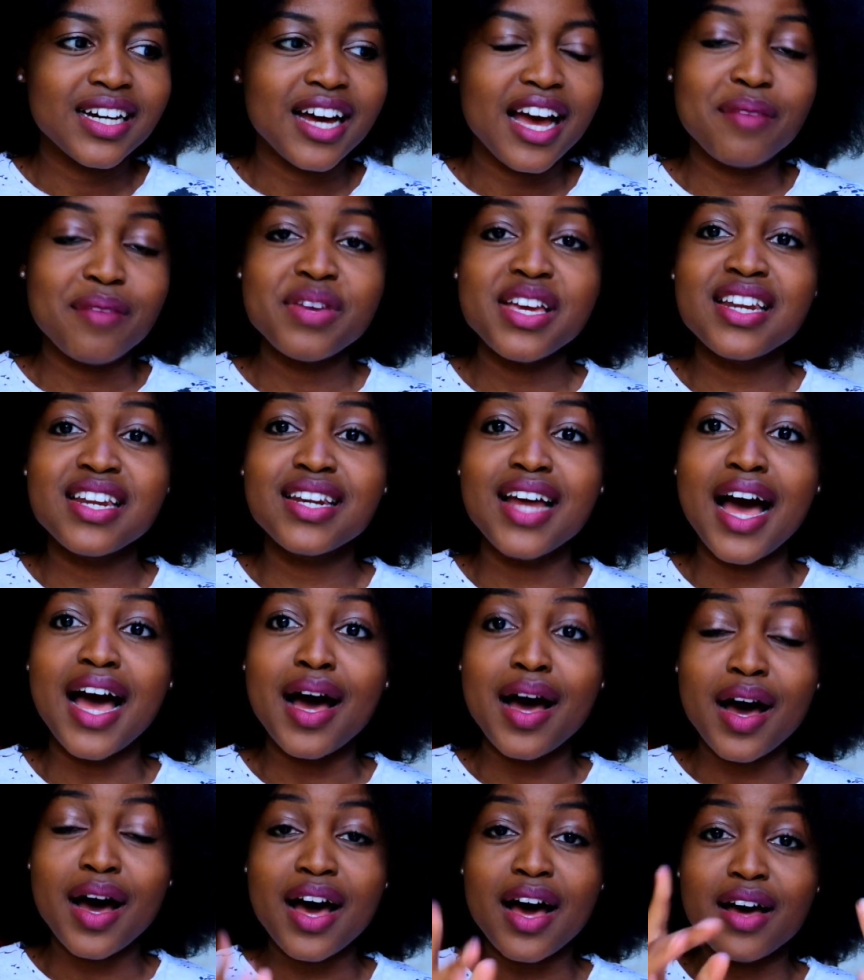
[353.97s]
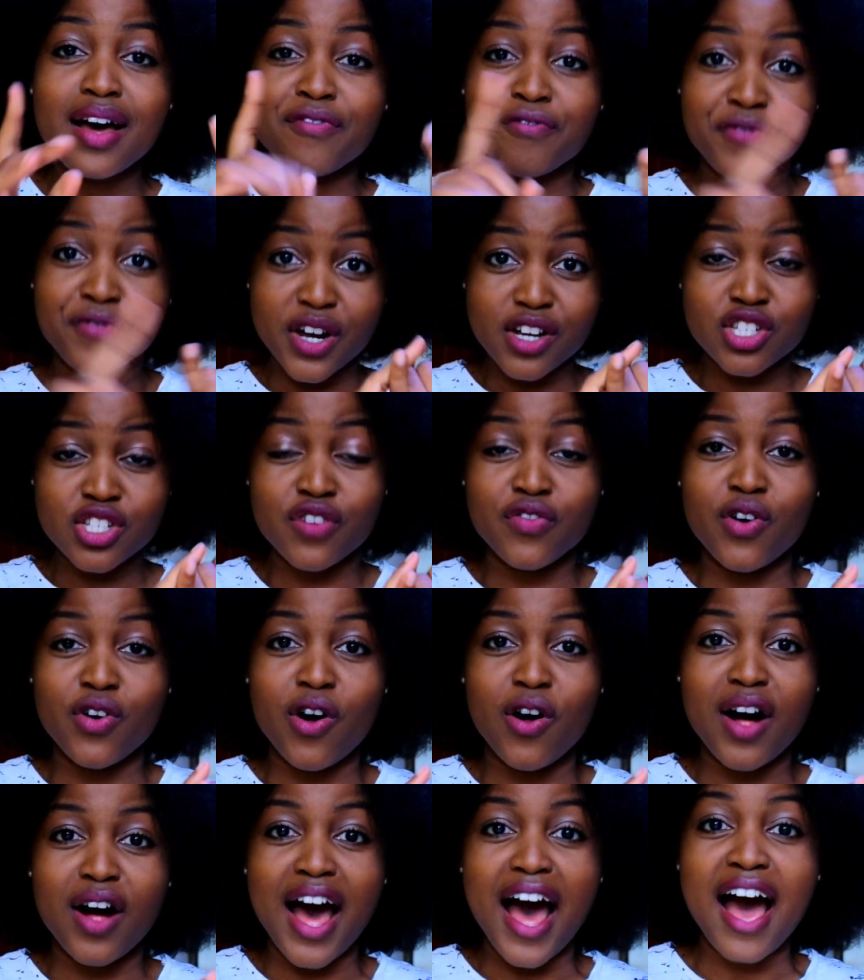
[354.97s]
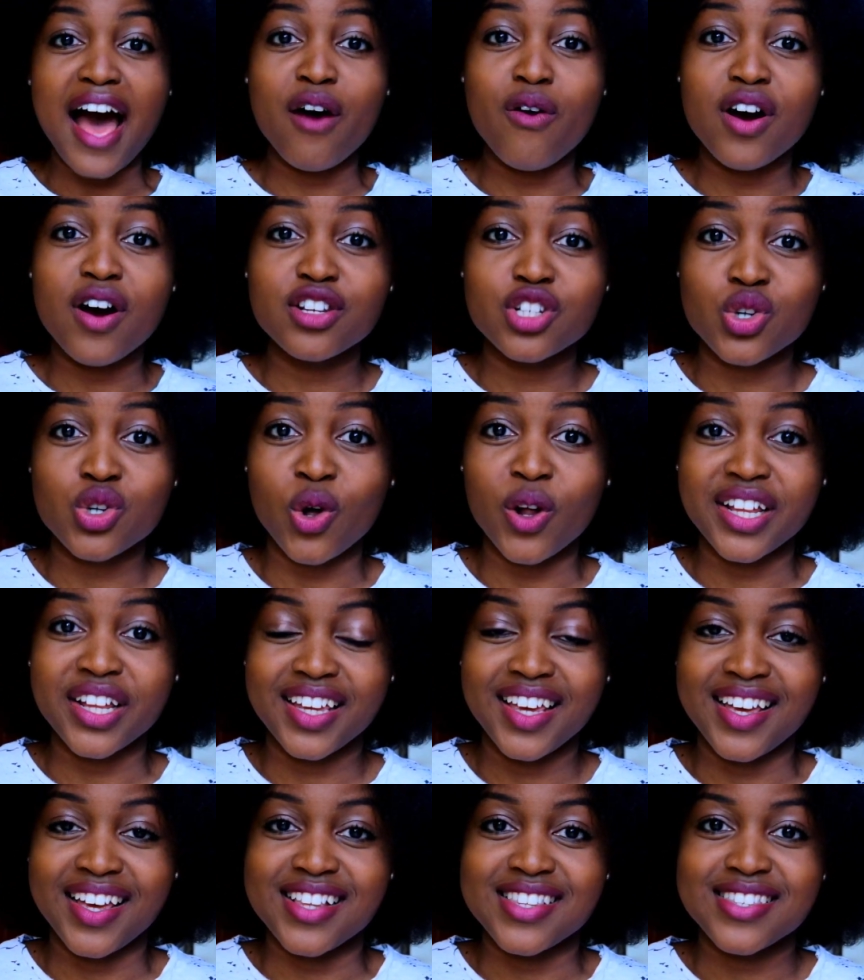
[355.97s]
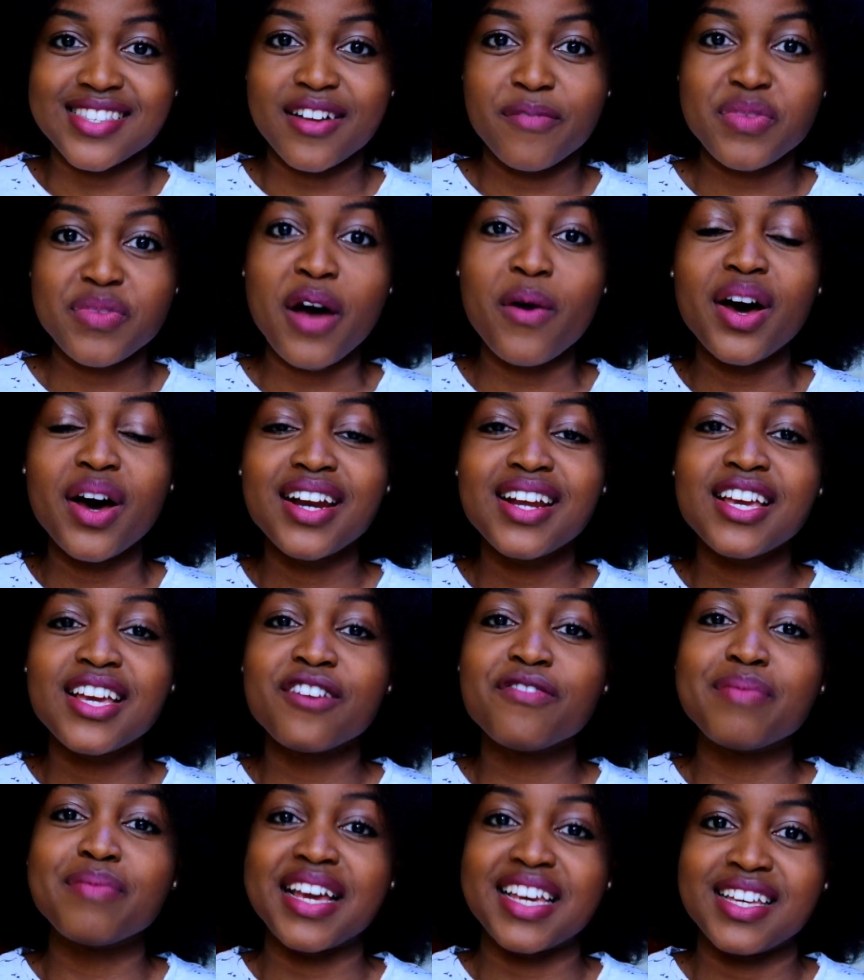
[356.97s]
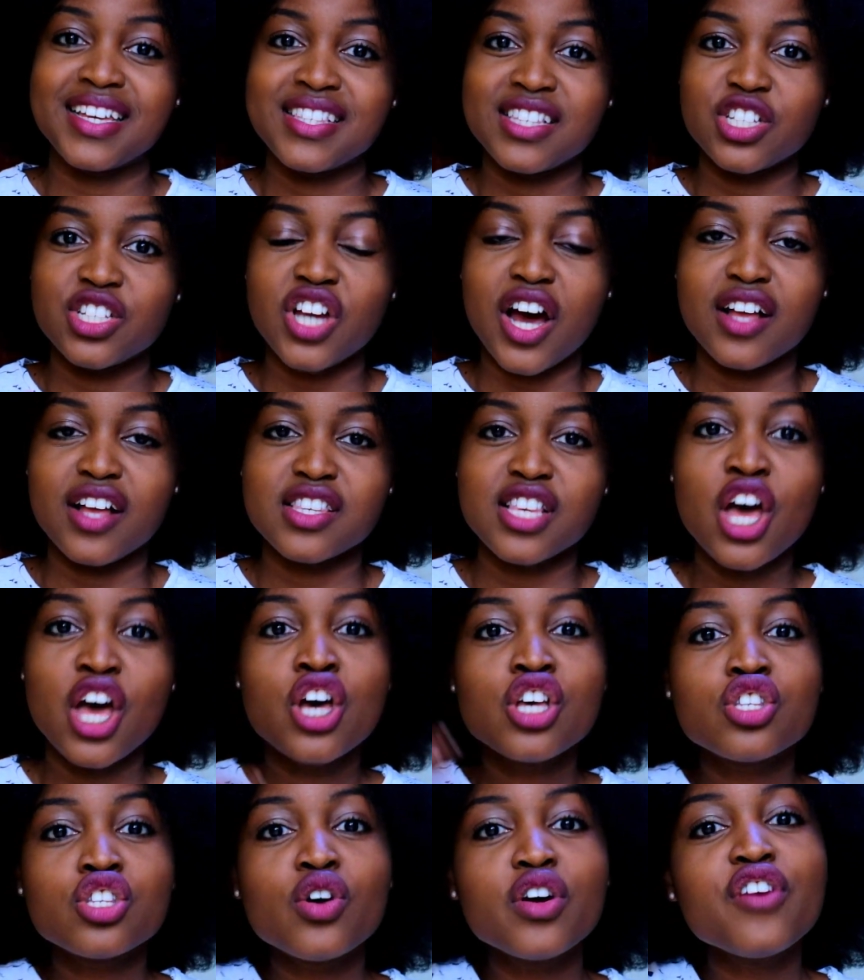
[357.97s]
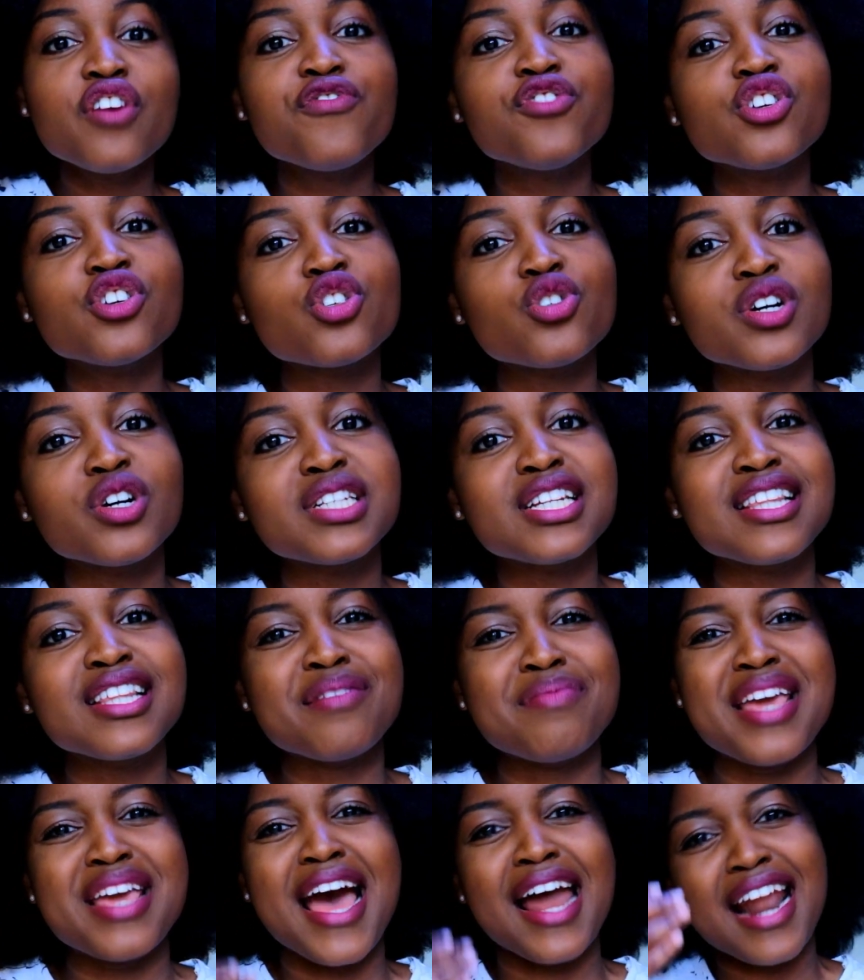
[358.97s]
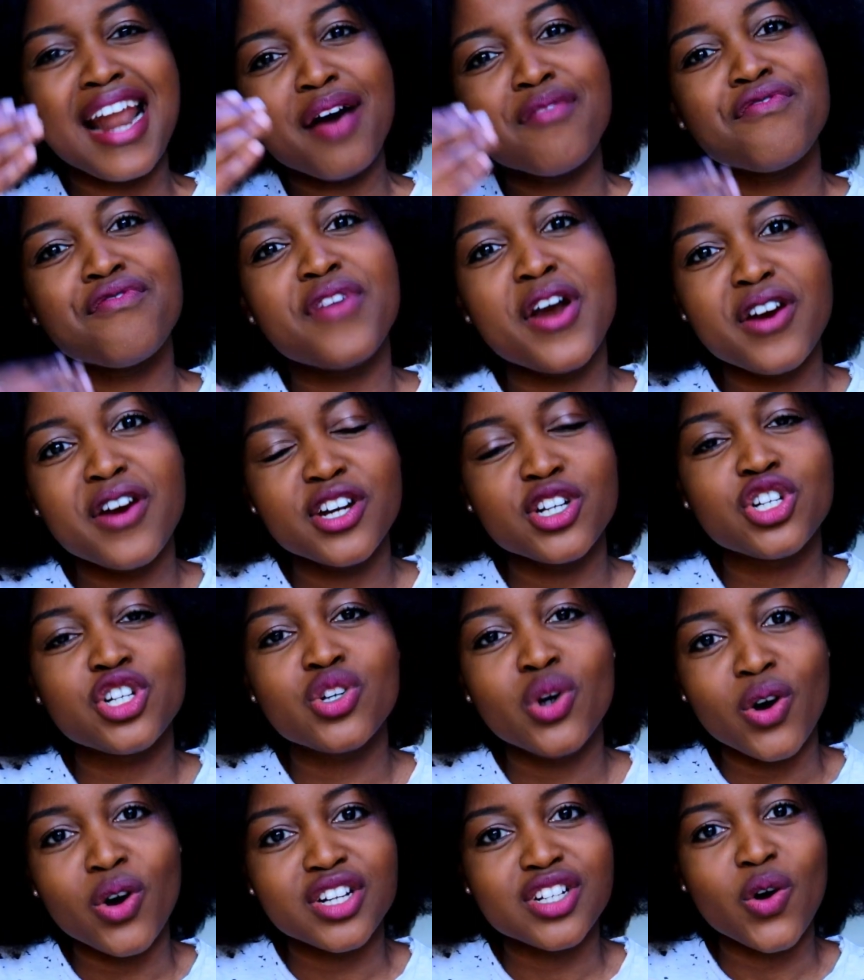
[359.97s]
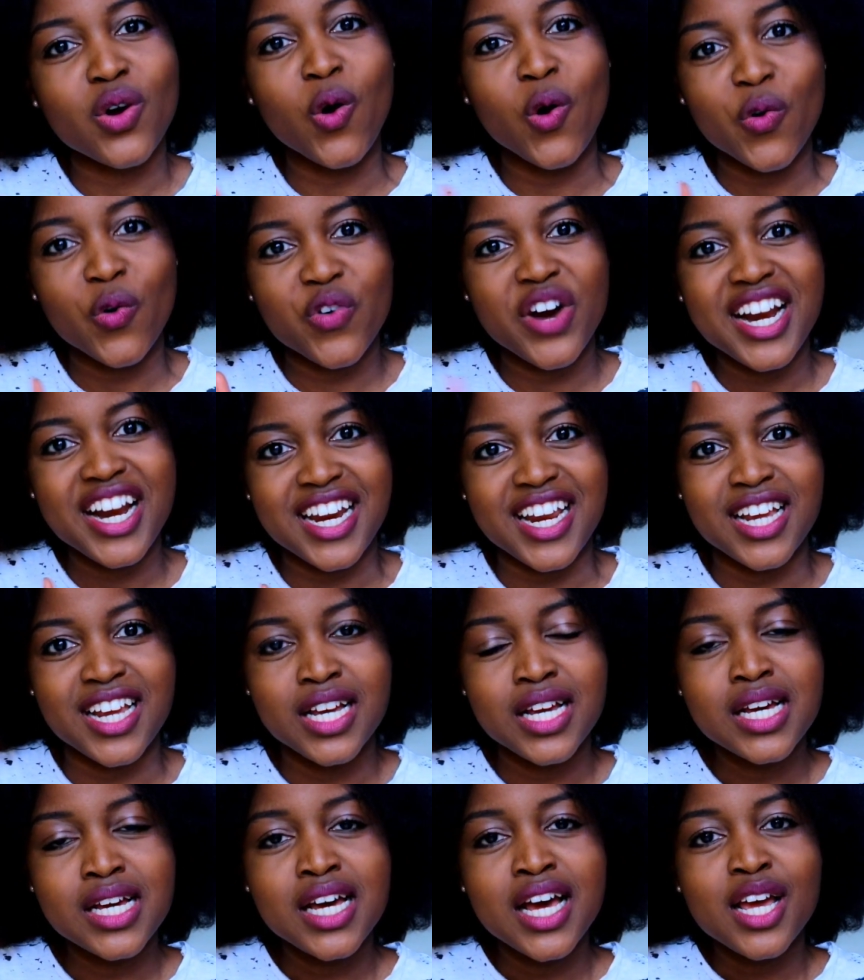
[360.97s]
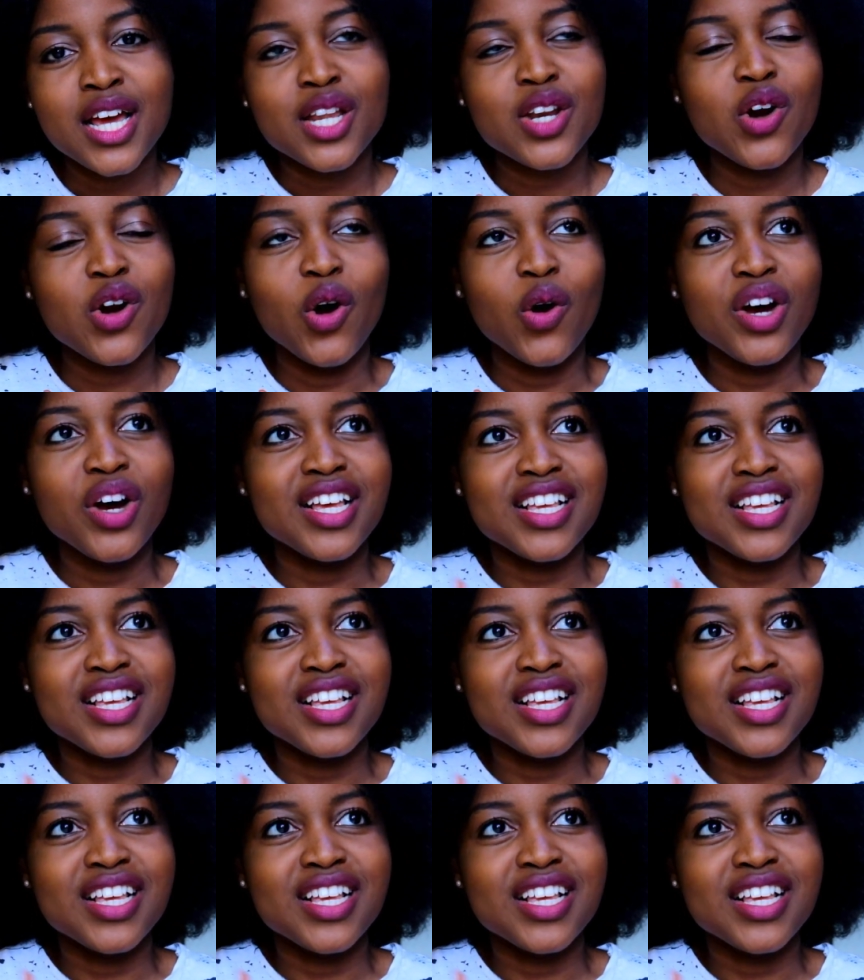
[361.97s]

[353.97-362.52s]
I mean, first of all, I want tall kids. I want to give my kids a chance. So if you're shorter than me, and I'm very short already, you know,